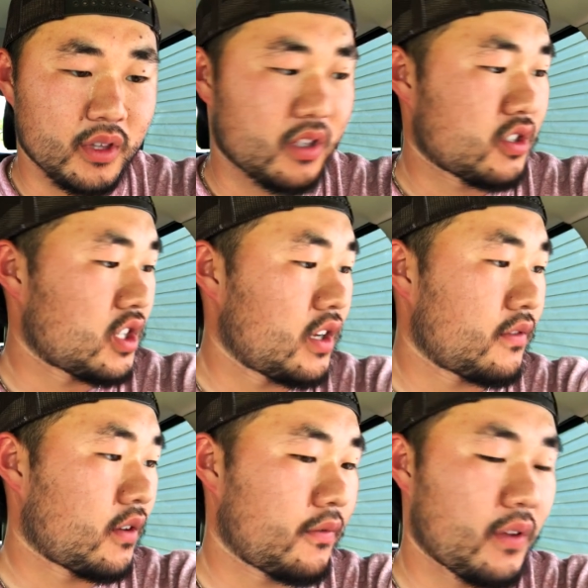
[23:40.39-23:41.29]
with the
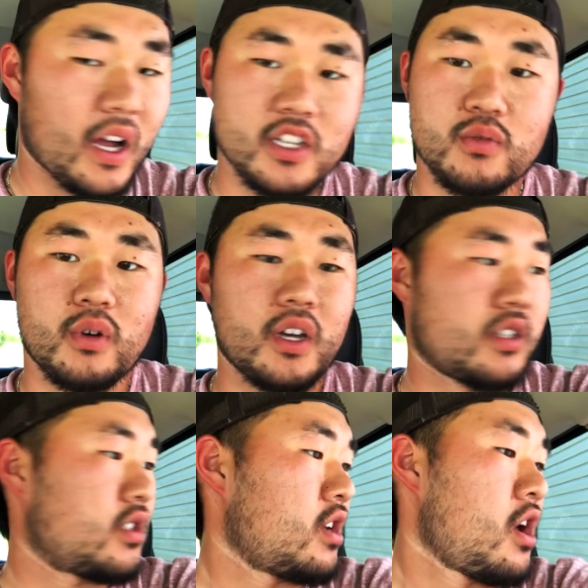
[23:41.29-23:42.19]
shift on the fly
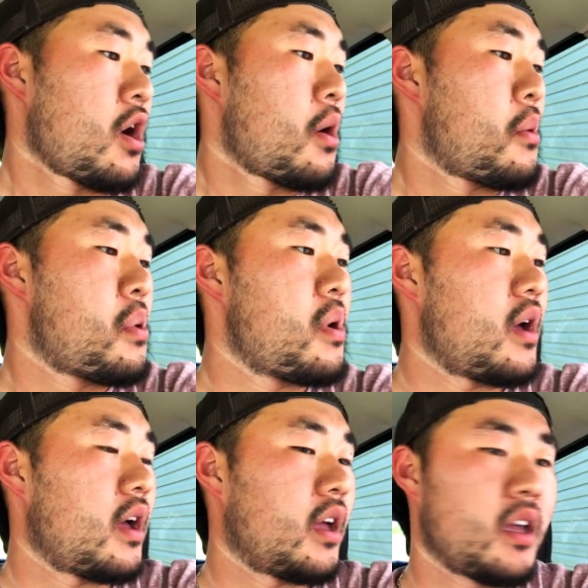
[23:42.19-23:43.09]
switch.
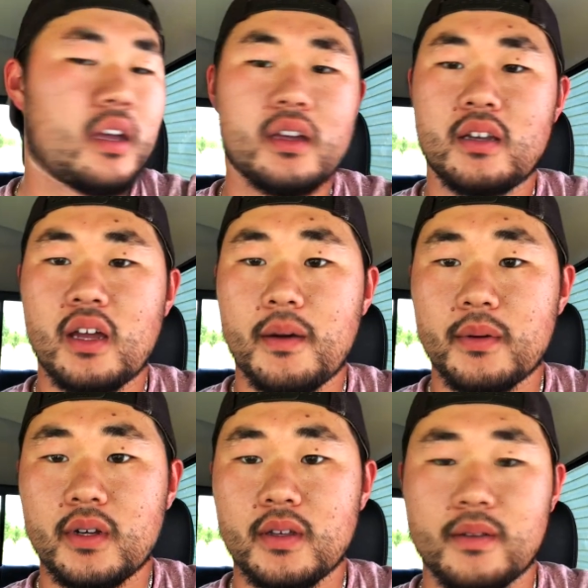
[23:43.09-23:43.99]
And now I'm
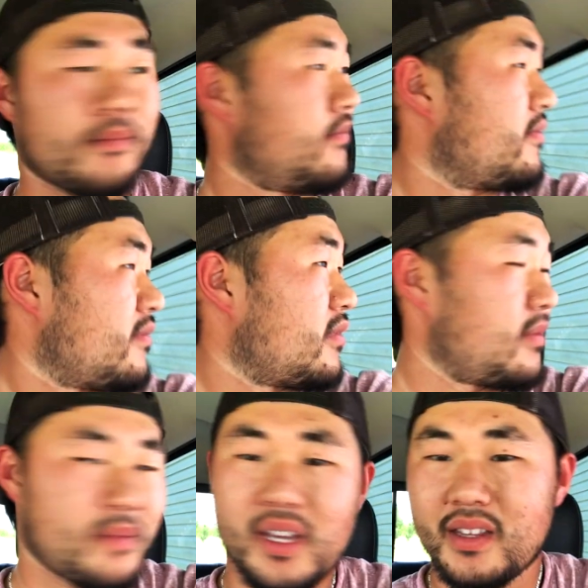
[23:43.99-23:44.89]
gonna...
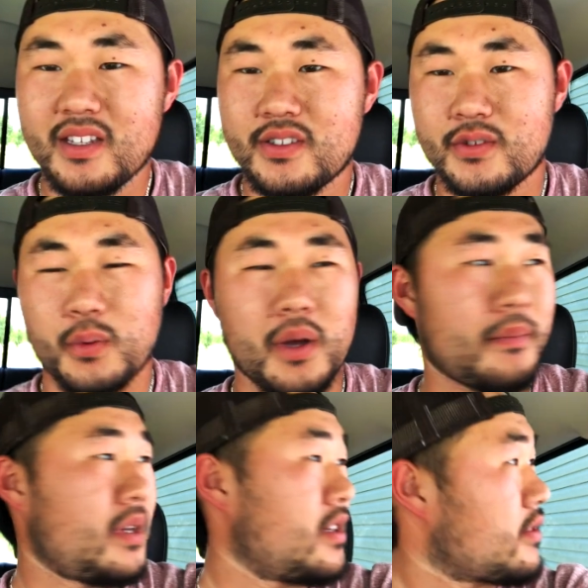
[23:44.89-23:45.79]
Man, these
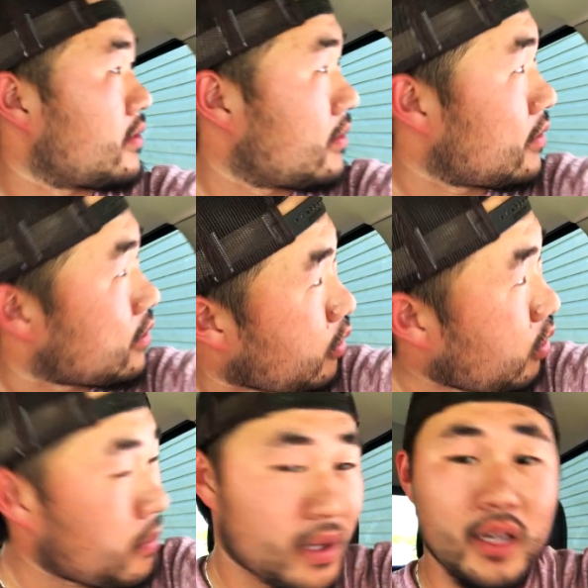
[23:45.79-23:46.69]
sweat bees are
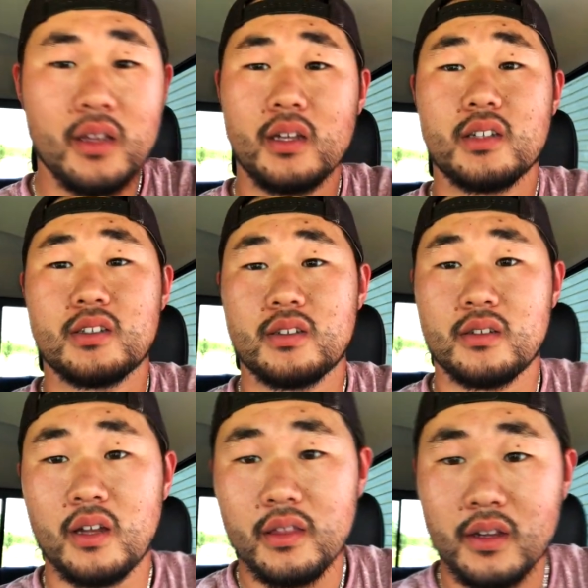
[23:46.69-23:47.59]
annoying me
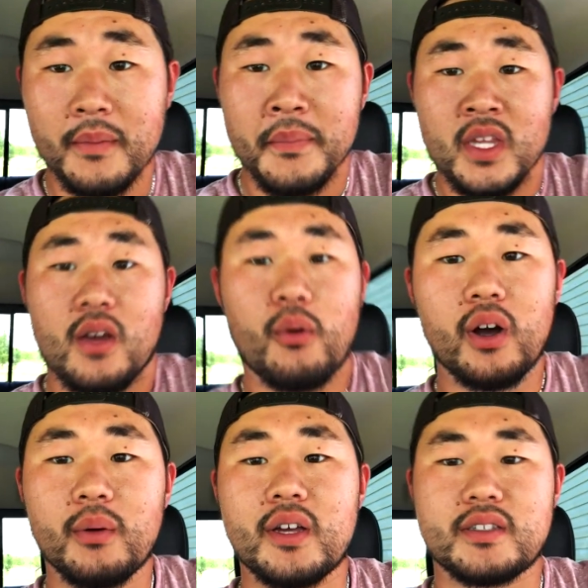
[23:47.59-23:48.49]
to nothing.
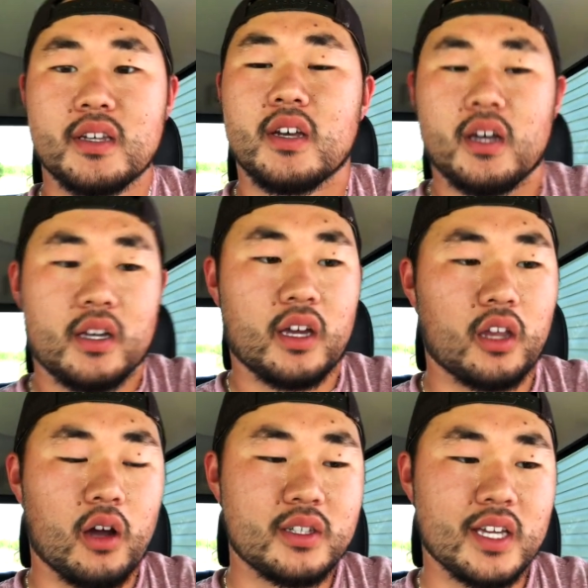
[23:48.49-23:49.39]
Well, anyways,
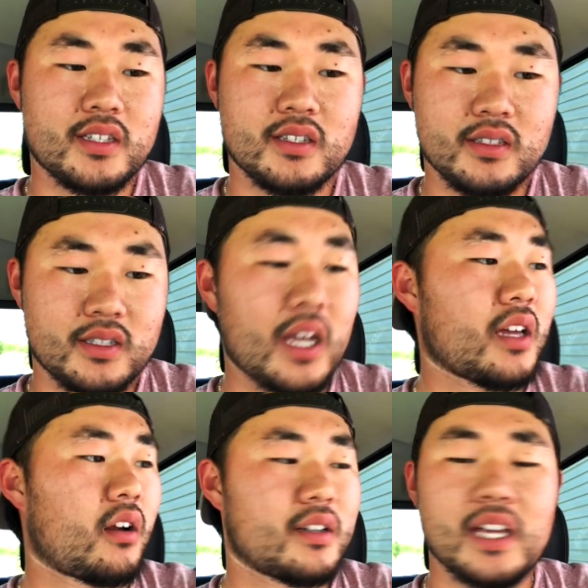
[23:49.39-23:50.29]
I'm gonna go
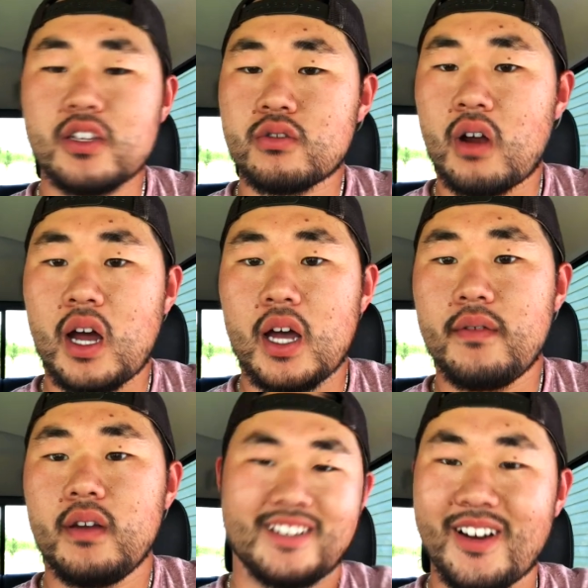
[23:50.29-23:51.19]
take it on test
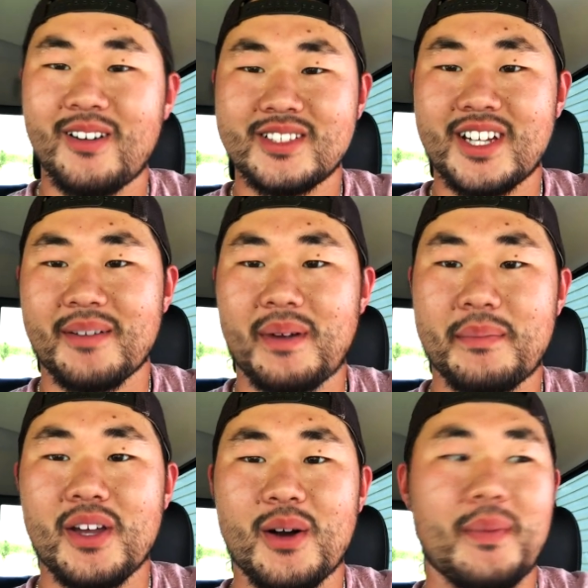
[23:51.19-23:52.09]
drive. Go and check my
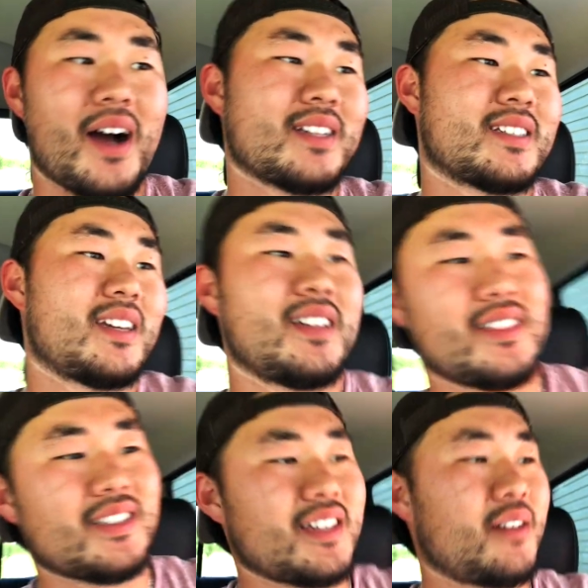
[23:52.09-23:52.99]
PO box again
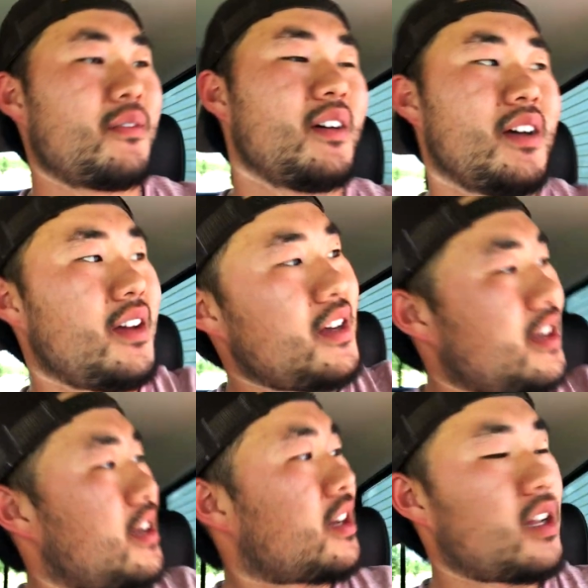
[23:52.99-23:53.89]
to see if
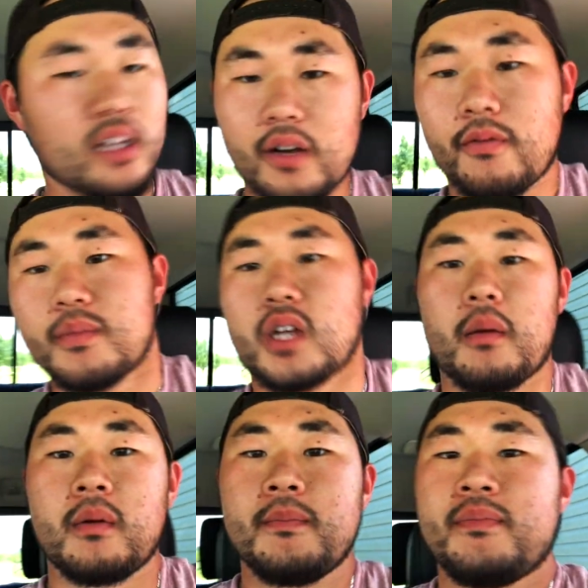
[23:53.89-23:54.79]
I got a letter from
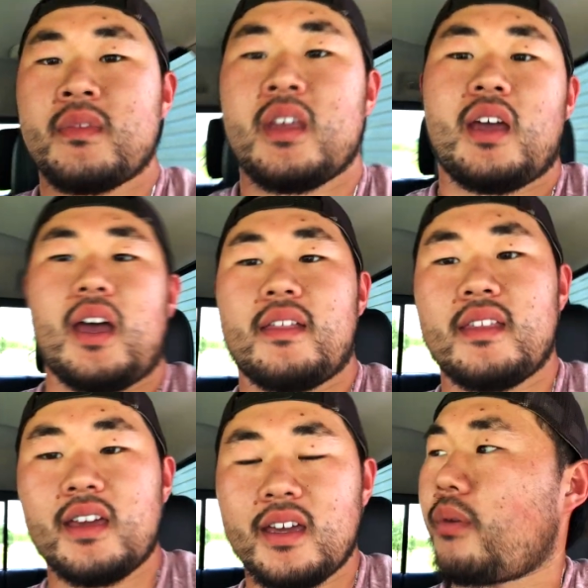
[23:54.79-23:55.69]
Summer.
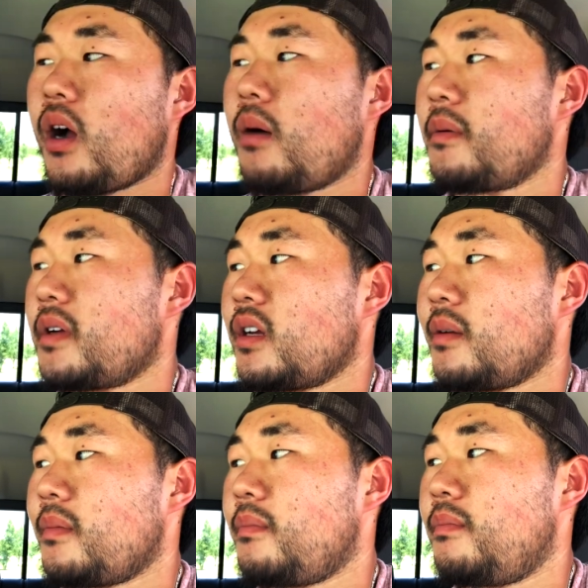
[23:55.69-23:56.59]
And then probably
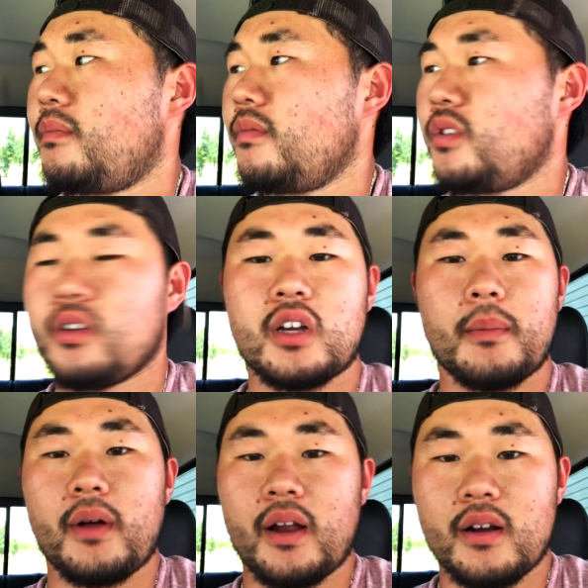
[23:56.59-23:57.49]
gonna do a
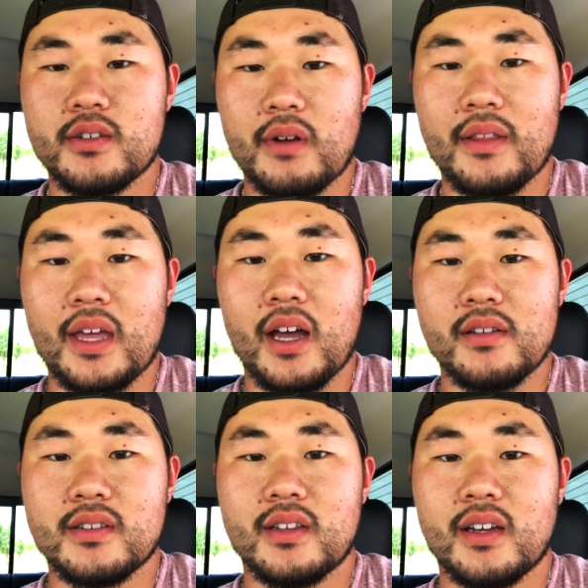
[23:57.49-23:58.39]
couple errands around the
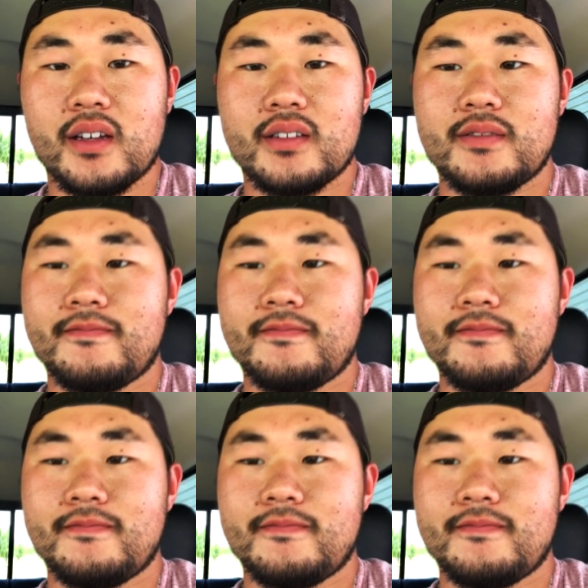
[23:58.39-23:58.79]
house and things.